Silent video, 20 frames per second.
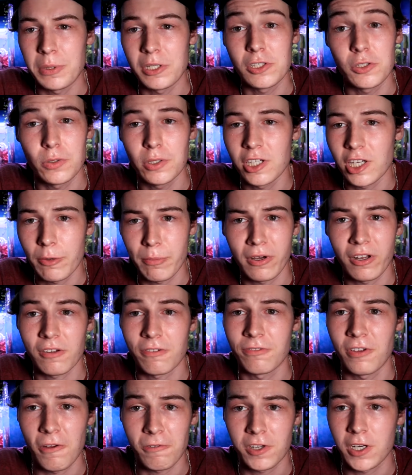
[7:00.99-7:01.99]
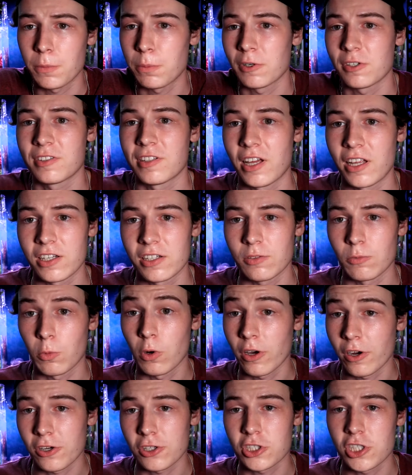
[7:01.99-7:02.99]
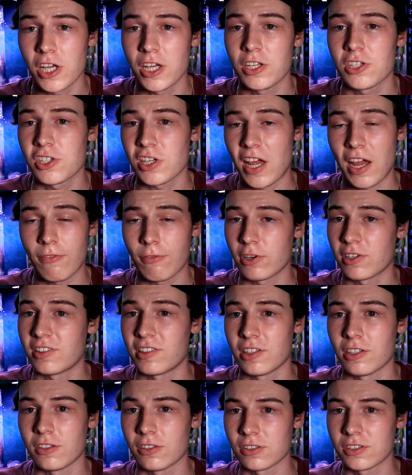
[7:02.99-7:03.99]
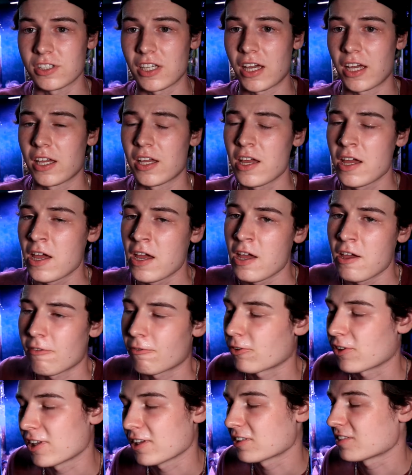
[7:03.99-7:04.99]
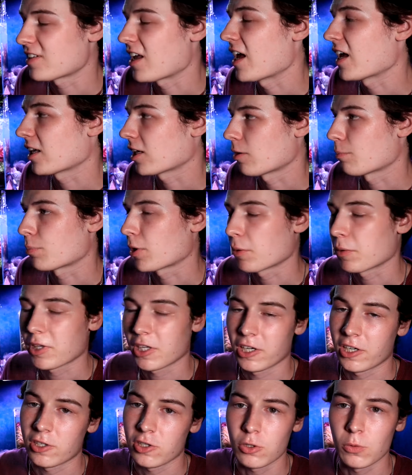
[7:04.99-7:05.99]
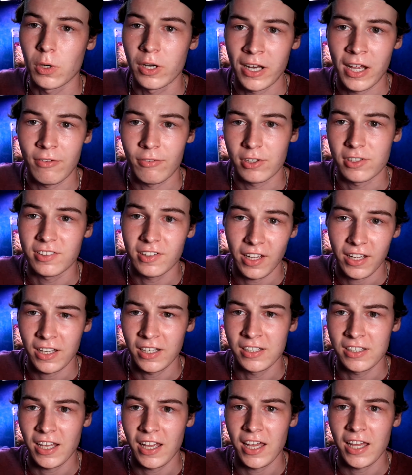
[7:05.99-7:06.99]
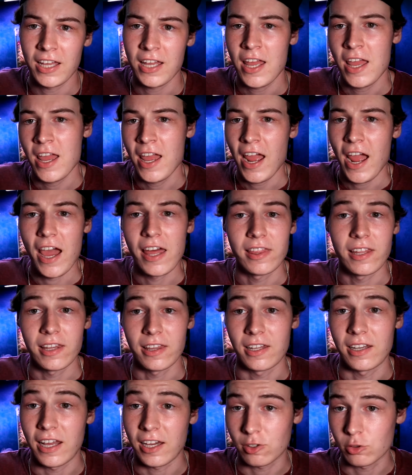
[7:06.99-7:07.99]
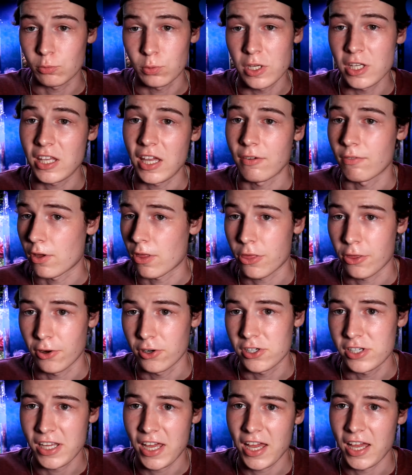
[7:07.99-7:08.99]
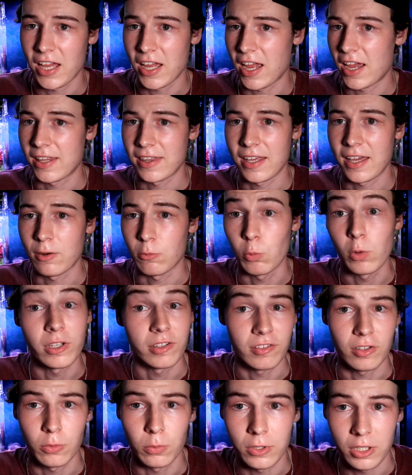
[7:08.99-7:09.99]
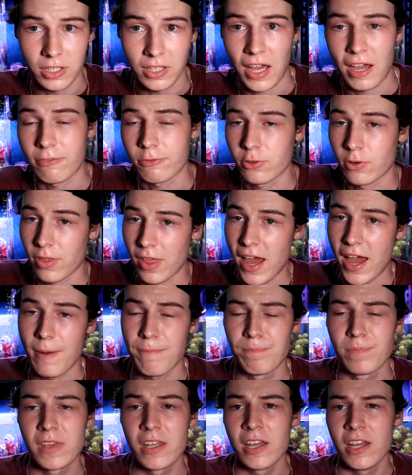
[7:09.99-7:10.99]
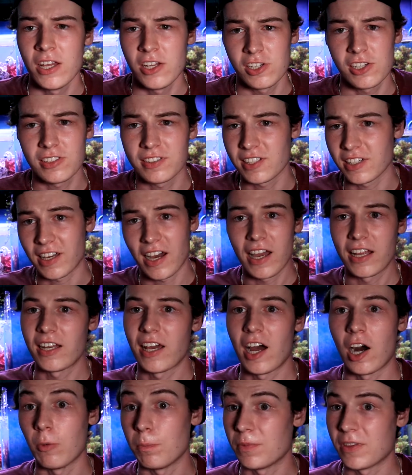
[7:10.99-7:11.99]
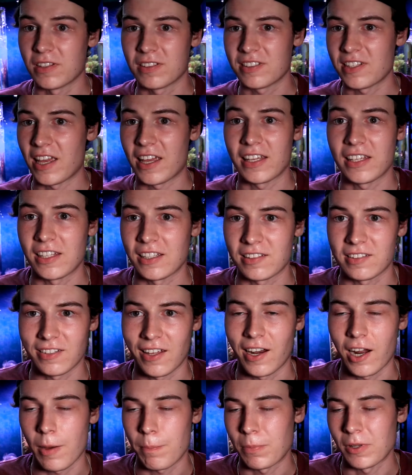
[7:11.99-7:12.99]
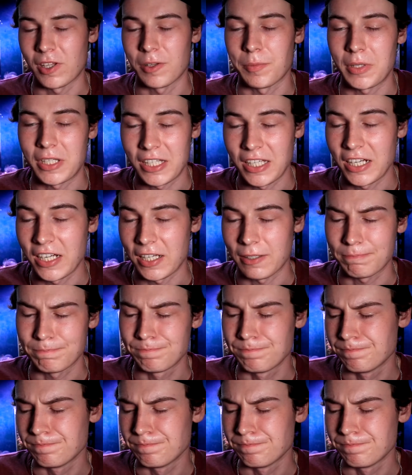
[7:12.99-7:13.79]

be doing about a 50% water change every single day. For this tank, I'm probably gonna do one every second day, and then the next week every third day, and then once a week after that, just to kind of help this tank get set up in the beginning.